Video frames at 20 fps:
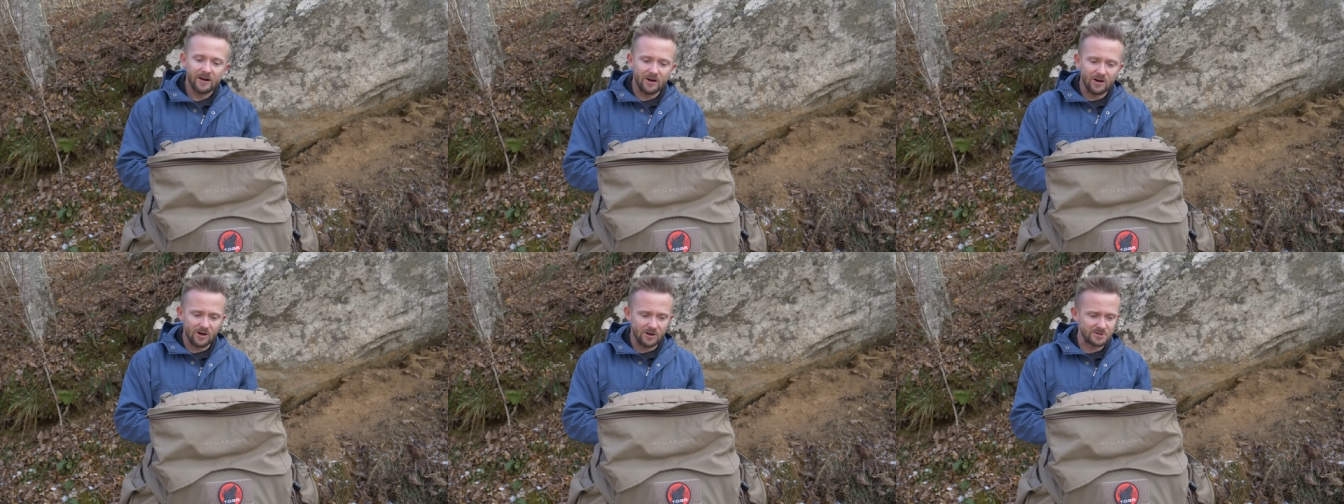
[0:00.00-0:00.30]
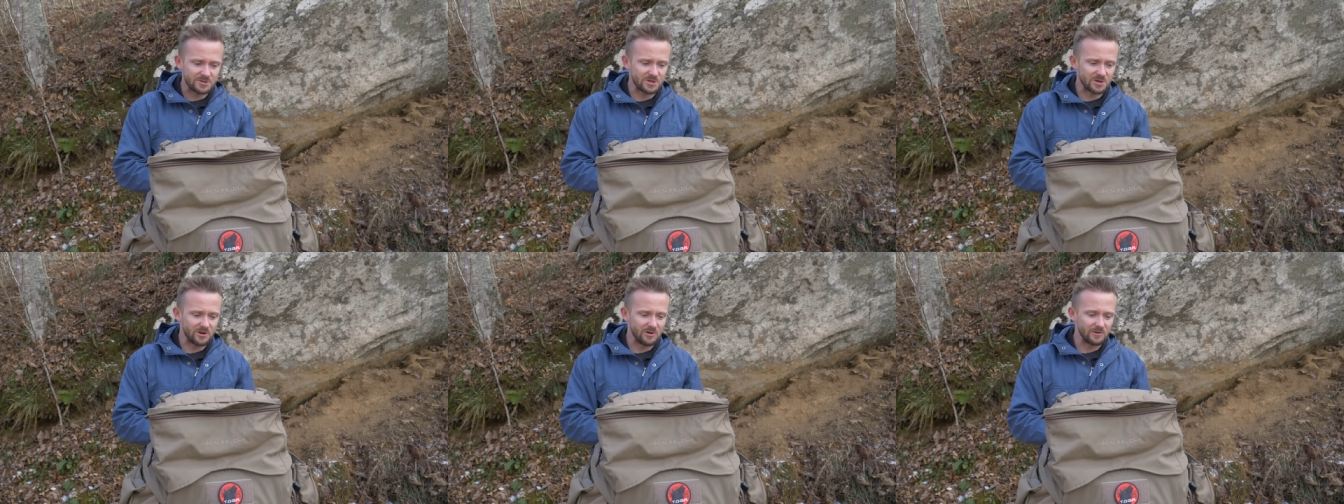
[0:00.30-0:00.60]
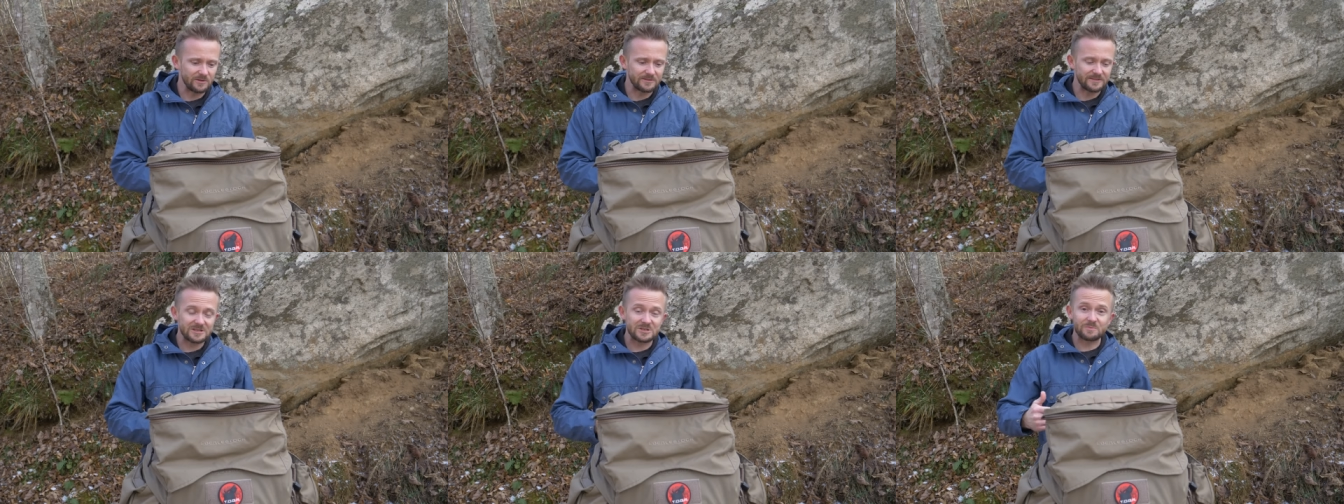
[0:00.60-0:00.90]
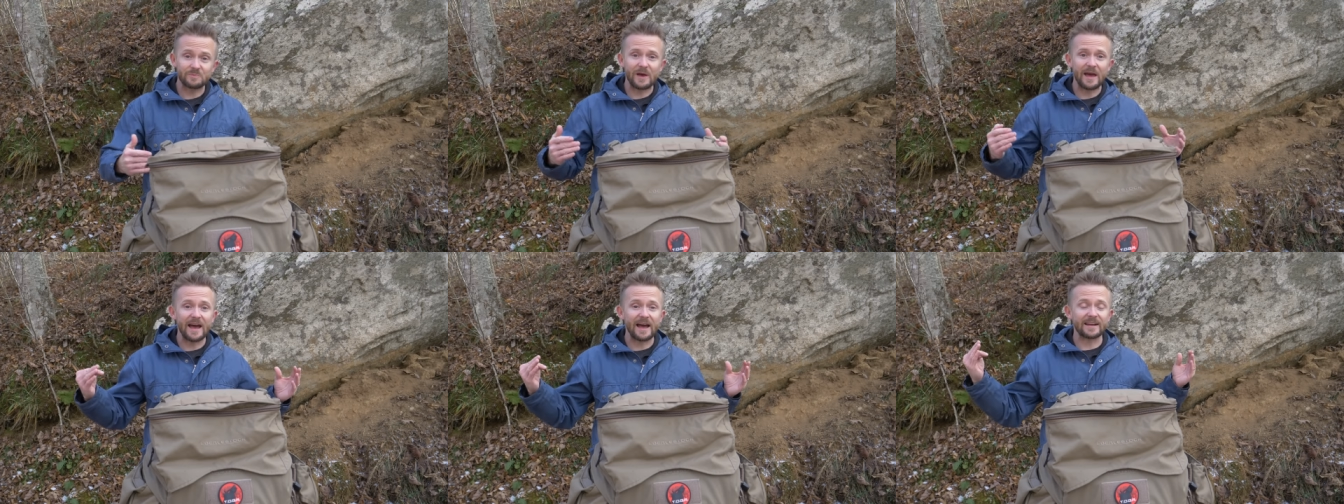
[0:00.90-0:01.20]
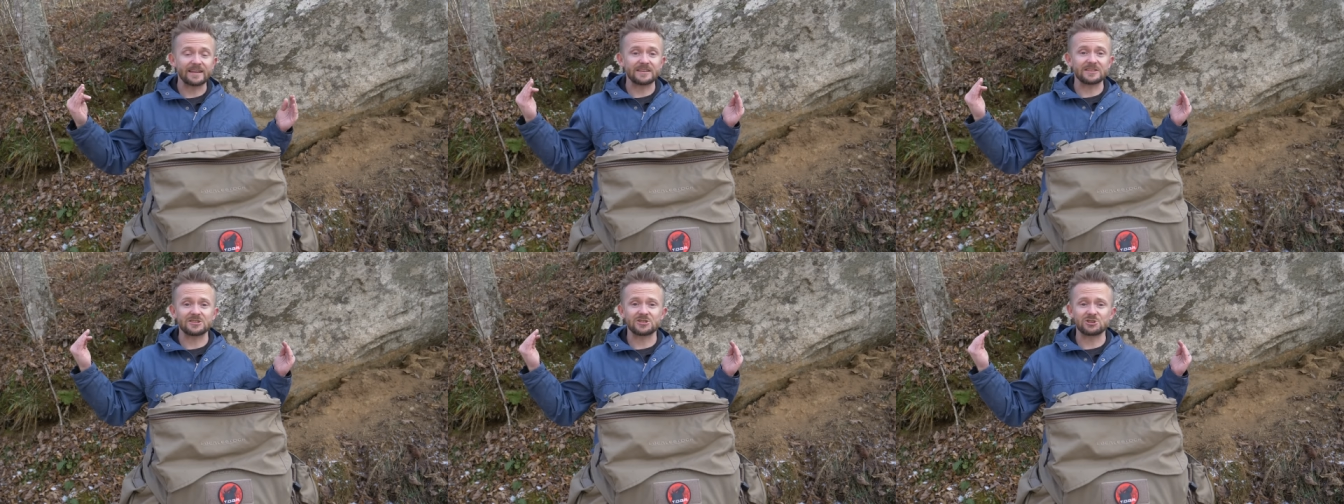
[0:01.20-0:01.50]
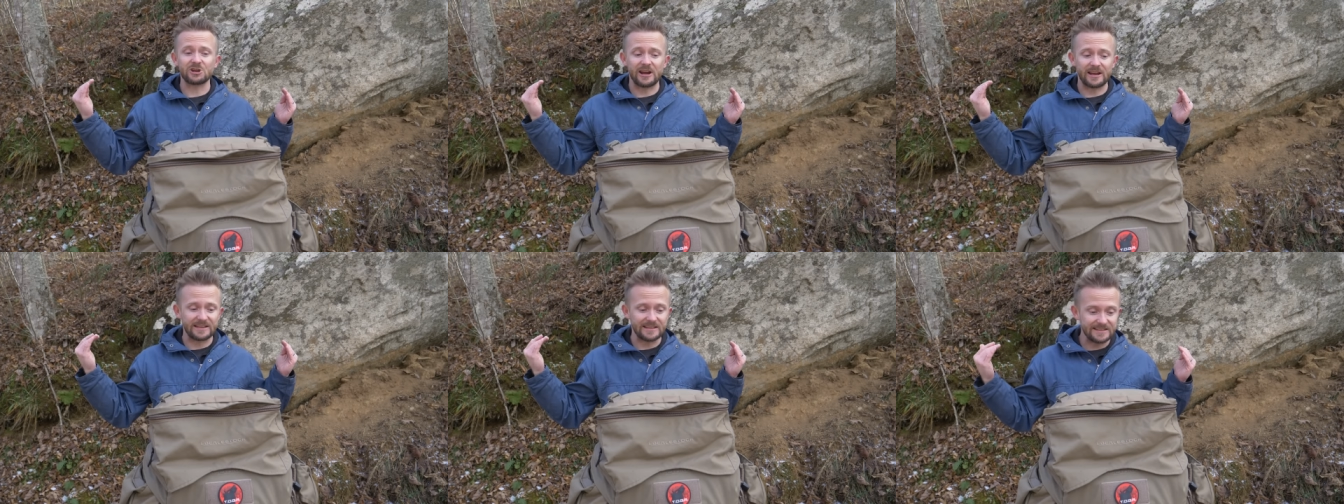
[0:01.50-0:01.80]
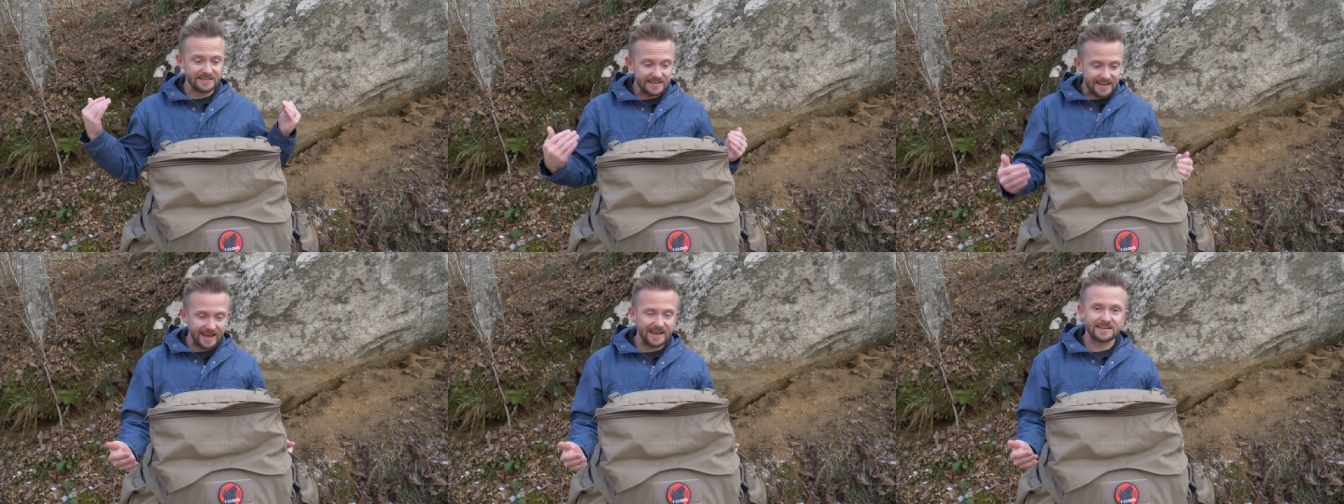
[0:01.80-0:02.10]
Also, this pack is
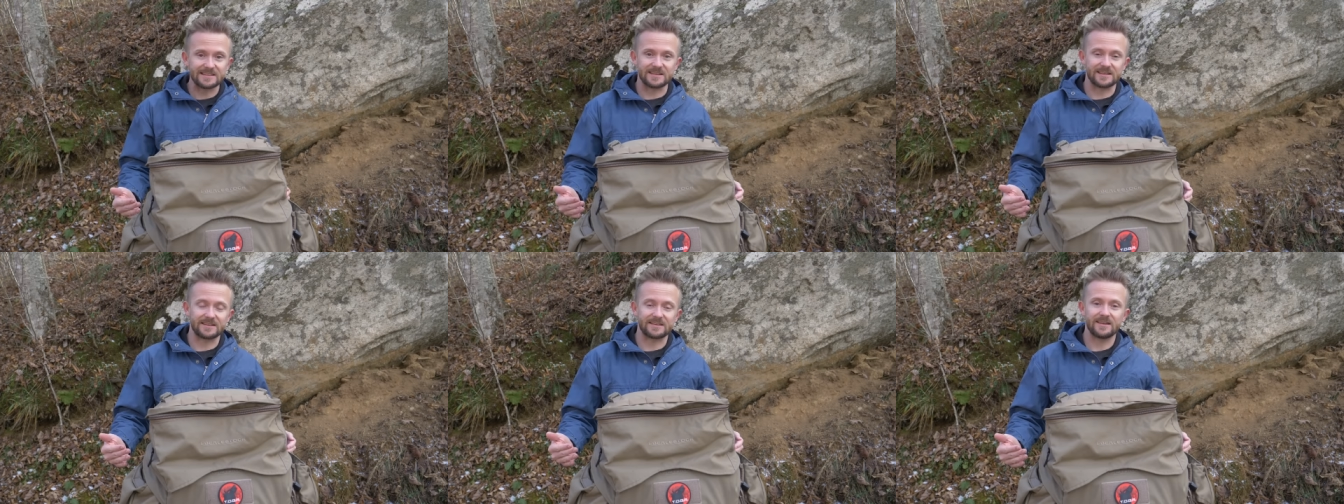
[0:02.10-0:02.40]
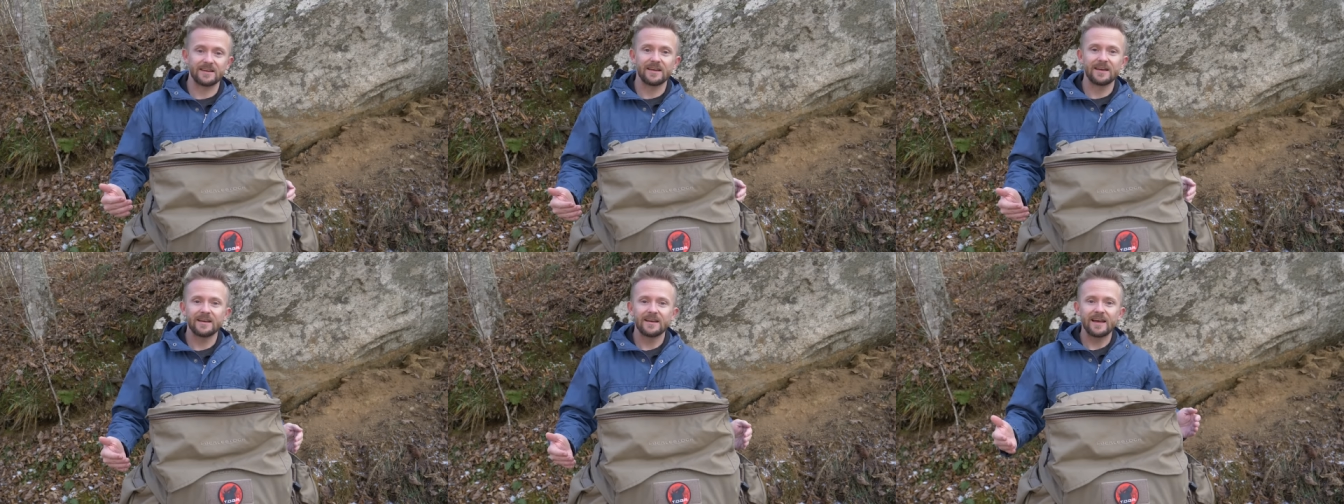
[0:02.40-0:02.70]
gigantic.